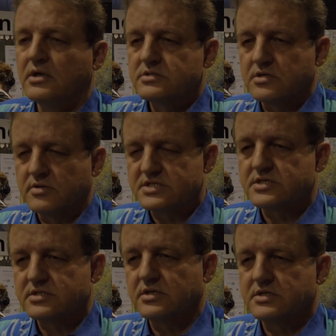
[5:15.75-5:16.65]
So this
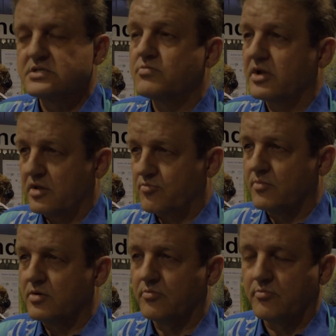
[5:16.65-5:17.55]
is one of the
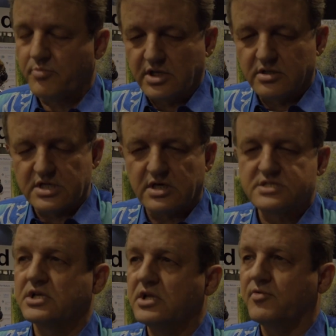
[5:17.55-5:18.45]
problems. Peatlands are
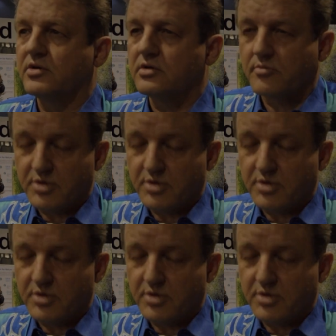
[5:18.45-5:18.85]
significant,